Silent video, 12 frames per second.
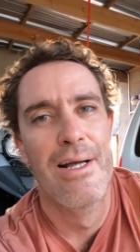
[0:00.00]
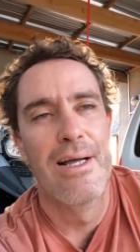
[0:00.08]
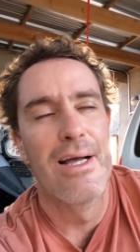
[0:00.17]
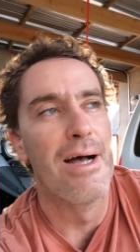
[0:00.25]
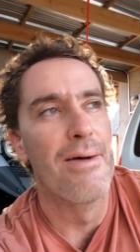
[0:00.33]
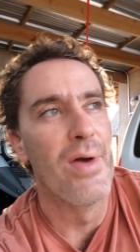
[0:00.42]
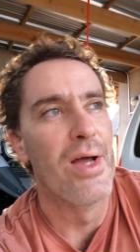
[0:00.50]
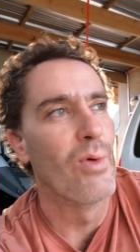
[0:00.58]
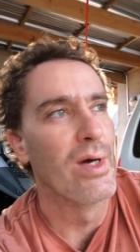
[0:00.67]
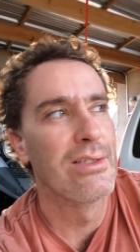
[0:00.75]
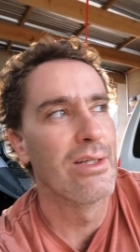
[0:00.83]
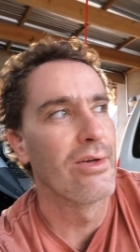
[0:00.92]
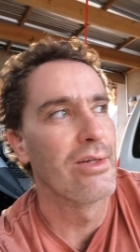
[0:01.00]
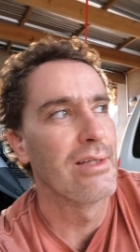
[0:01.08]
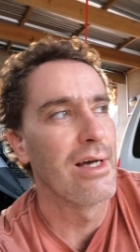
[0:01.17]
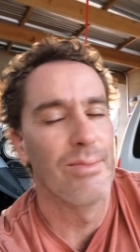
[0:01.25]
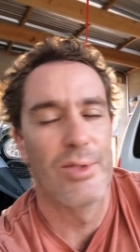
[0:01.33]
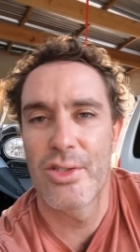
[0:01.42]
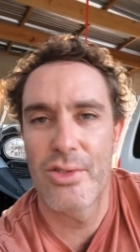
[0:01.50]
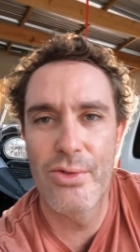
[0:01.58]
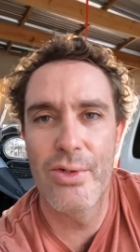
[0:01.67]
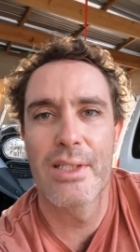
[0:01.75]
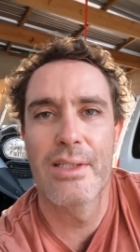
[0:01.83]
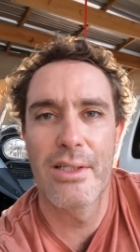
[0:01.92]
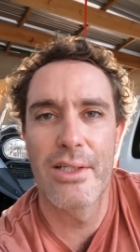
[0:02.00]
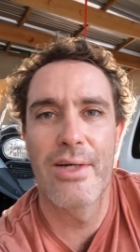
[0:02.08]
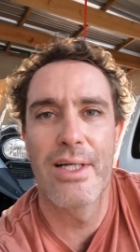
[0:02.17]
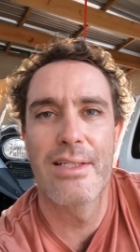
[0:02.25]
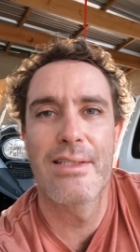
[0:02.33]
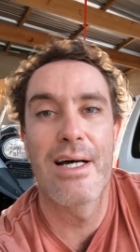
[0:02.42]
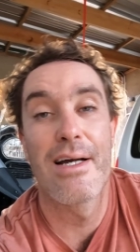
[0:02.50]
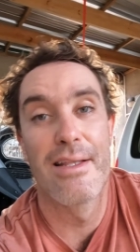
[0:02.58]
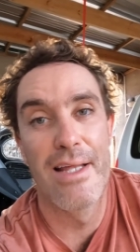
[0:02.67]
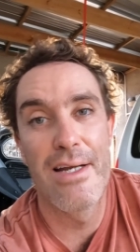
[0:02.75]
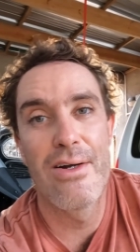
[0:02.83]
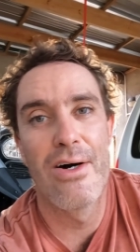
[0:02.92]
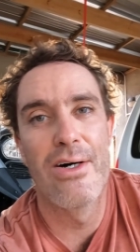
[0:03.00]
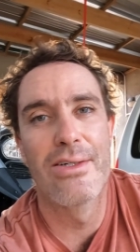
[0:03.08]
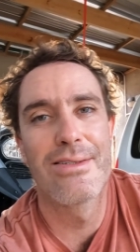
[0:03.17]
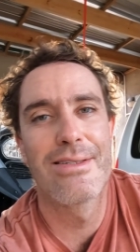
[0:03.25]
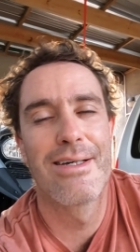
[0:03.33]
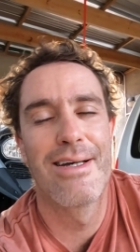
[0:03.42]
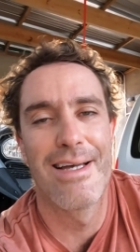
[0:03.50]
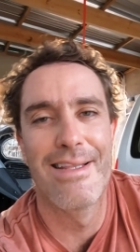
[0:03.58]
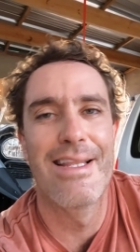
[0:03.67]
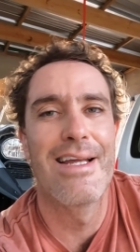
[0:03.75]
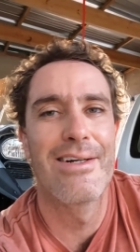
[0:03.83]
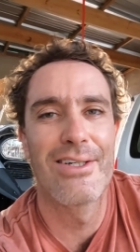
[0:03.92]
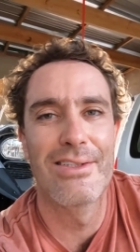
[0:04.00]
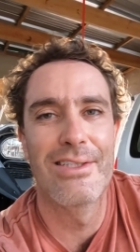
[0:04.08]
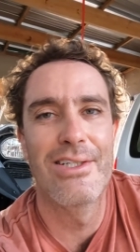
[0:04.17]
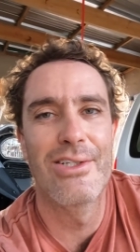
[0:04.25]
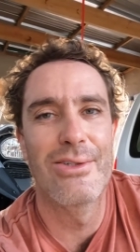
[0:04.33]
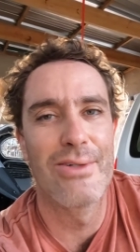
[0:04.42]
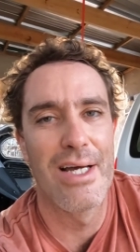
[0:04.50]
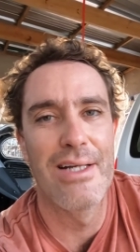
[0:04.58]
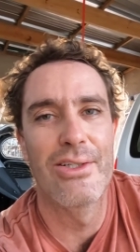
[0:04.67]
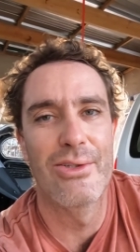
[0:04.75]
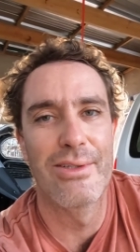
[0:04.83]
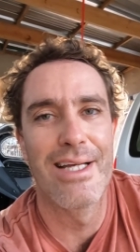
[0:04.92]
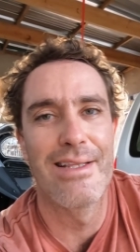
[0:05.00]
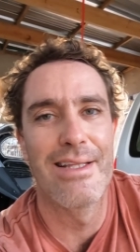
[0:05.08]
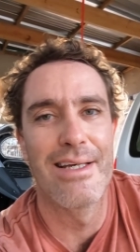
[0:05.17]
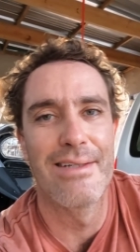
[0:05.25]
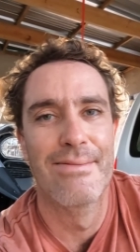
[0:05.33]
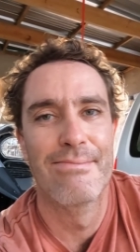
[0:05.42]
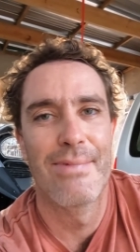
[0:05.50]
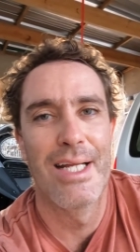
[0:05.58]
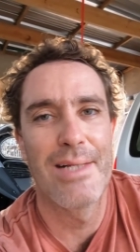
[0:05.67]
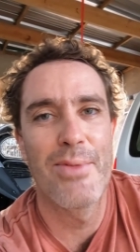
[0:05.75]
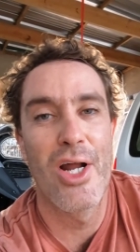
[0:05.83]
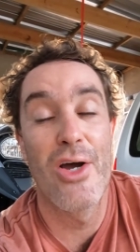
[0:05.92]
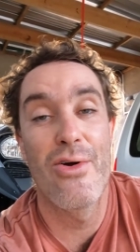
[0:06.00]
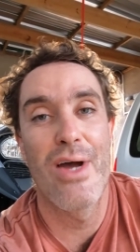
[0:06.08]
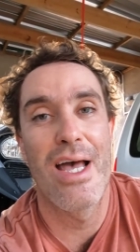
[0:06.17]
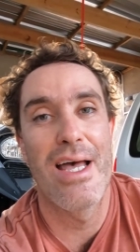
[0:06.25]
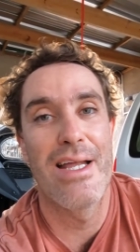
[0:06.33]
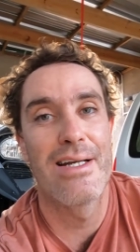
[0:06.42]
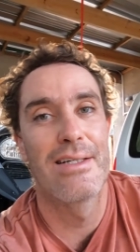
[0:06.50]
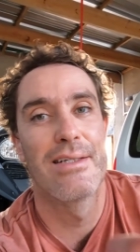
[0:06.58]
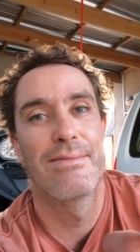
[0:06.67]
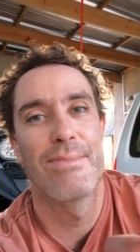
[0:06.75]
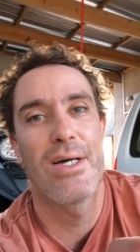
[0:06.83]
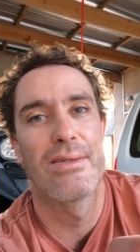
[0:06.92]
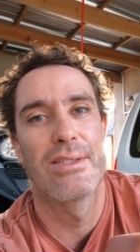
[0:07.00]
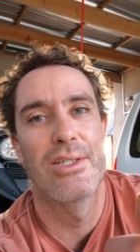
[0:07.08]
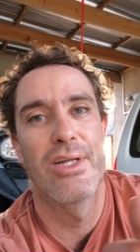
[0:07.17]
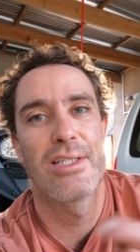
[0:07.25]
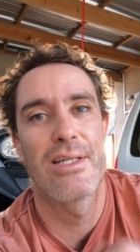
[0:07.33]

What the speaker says: and waste a lot of time. Just do it until you get stuck and then ask and then continue, and you'll get there. Let me know, and yeah, see you next